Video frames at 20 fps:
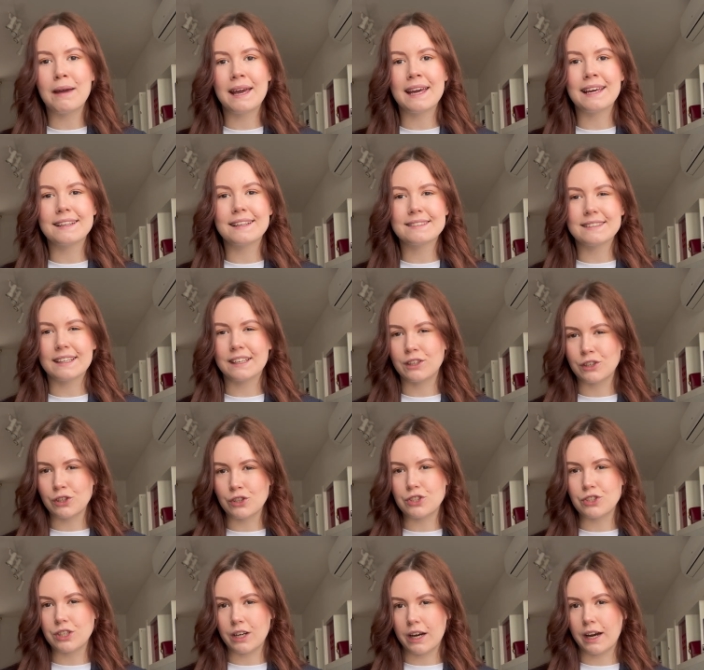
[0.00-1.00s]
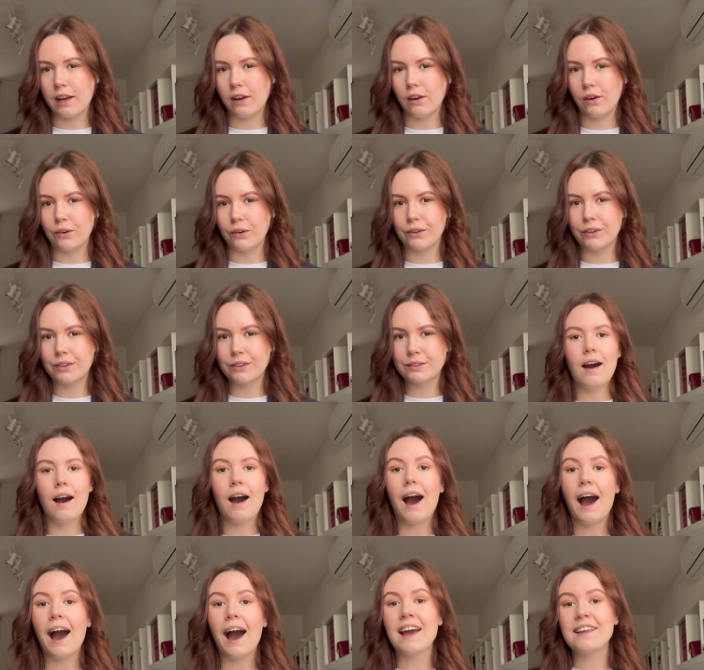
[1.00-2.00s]
makes a good dialogue.
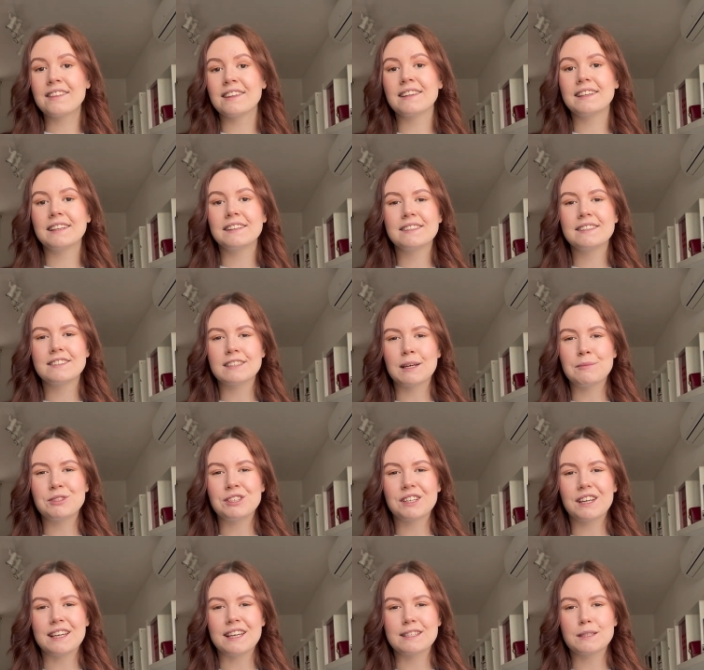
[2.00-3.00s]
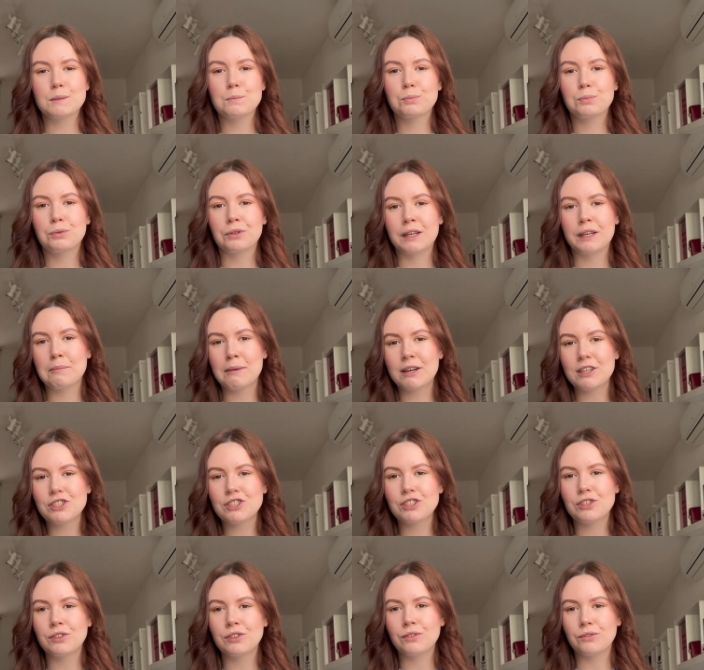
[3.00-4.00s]
I think that the subject is pretty
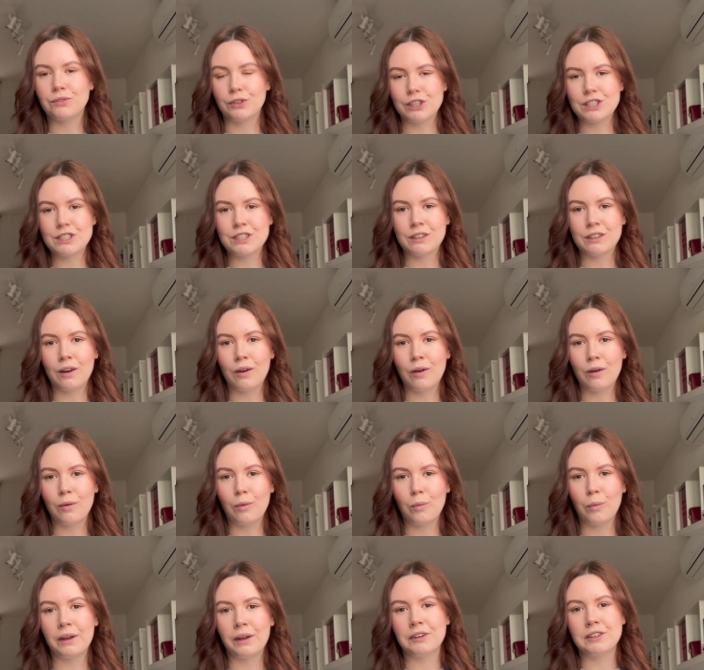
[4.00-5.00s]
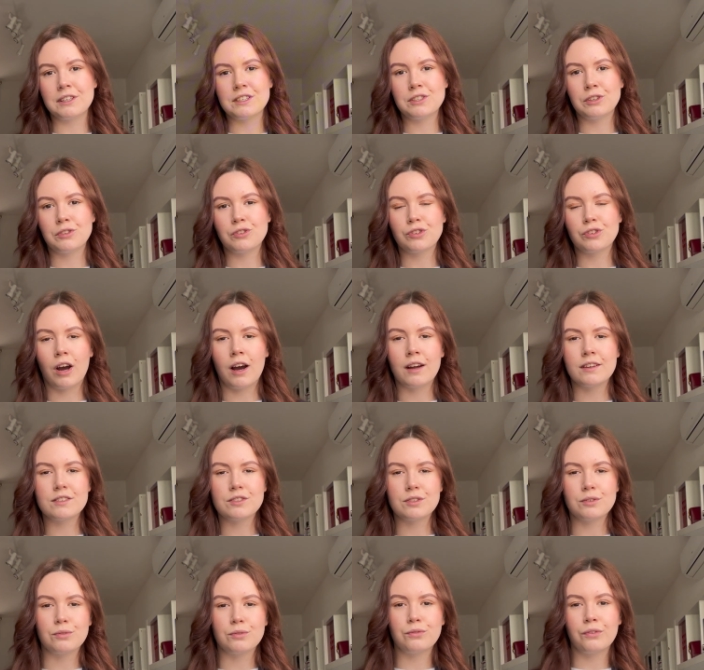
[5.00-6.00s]
much universal, whether it is you're drawn
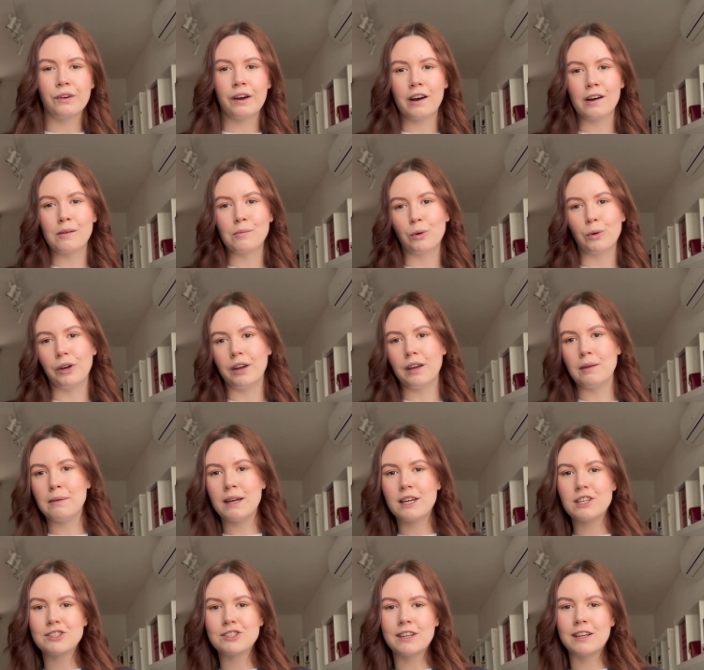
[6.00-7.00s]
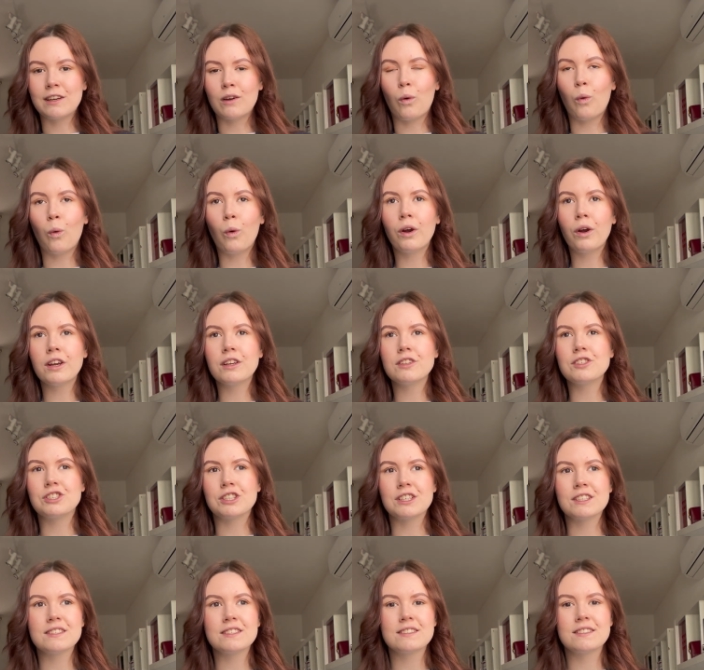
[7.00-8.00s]
to film or animation or
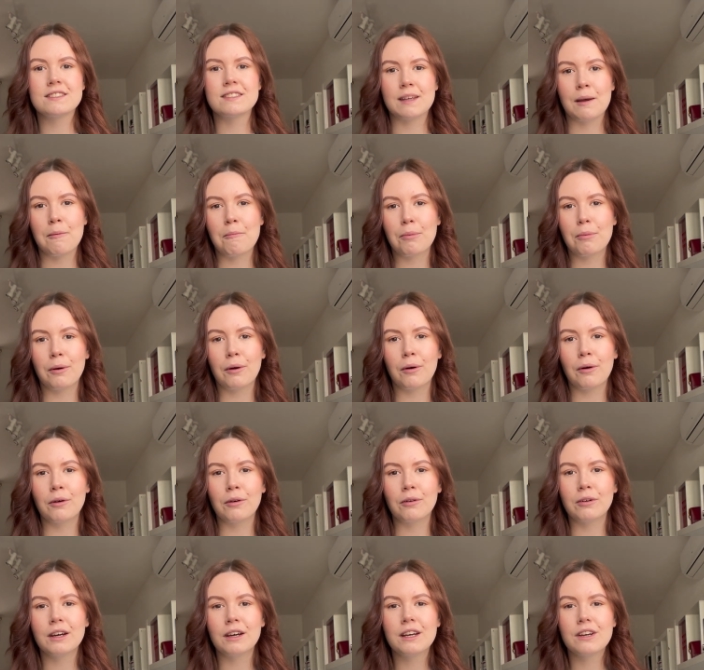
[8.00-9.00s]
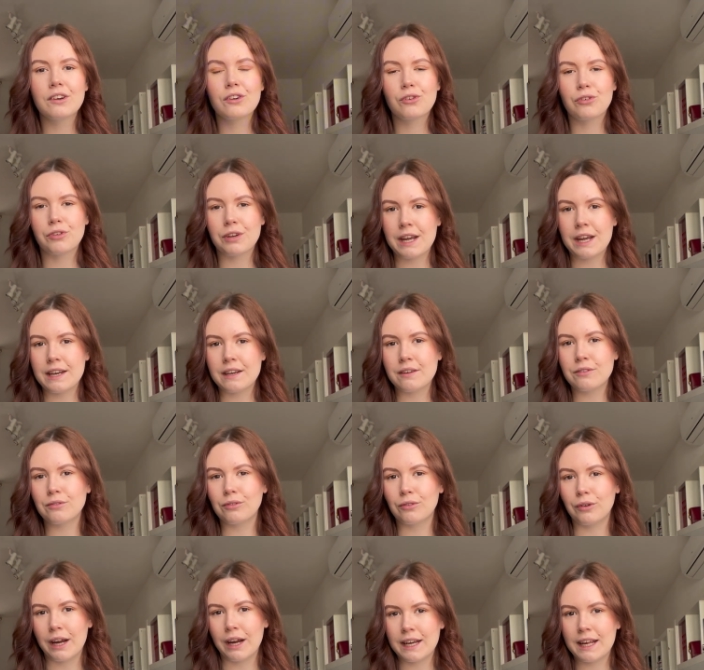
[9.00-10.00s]
just simple creative
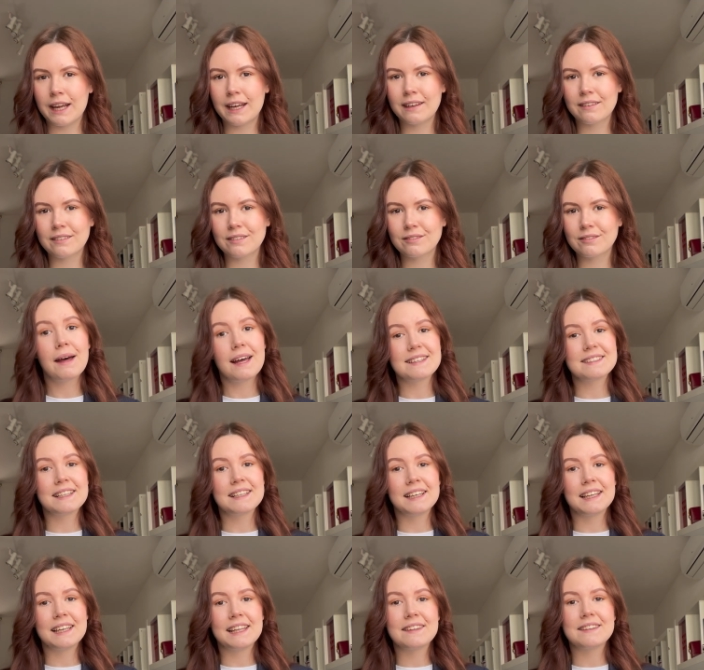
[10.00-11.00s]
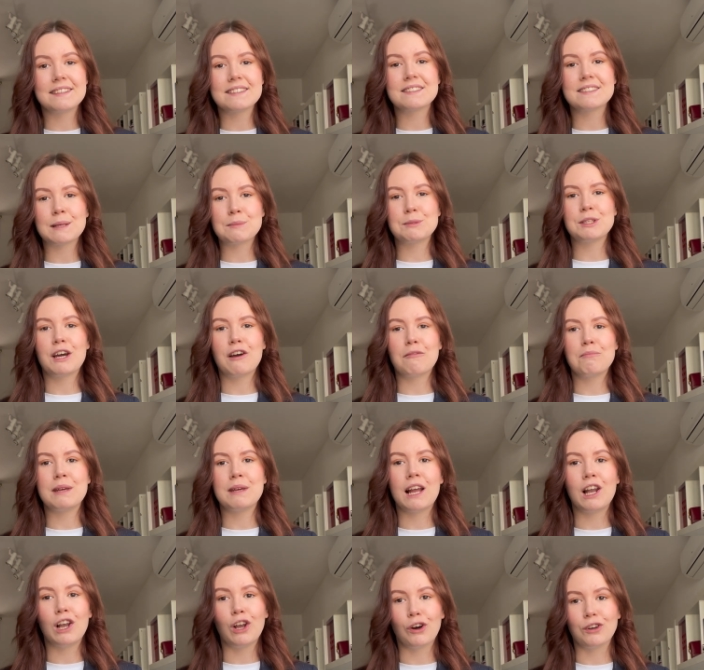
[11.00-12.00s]
writing. Personally, this subject helped
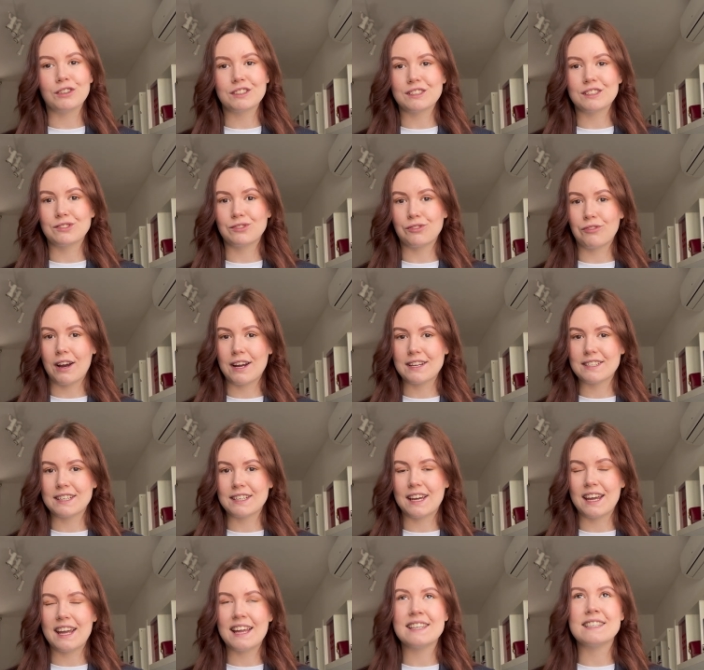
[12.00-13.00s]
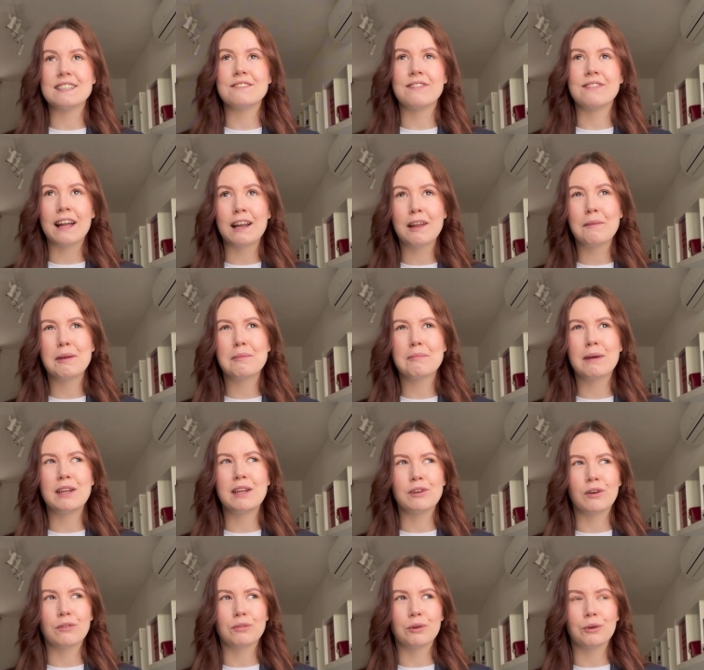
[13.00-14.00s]
me a lot as a writer in developing my
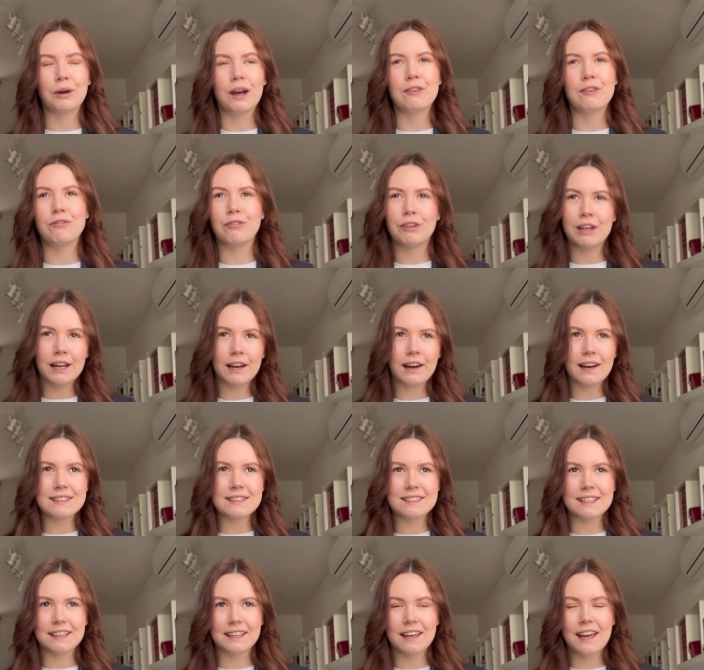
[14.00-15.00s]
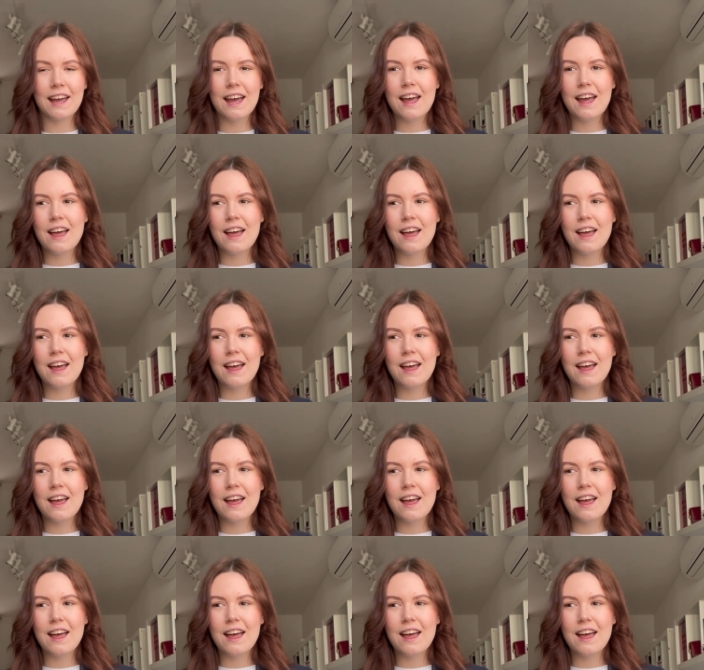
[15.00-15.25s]
novel and realizing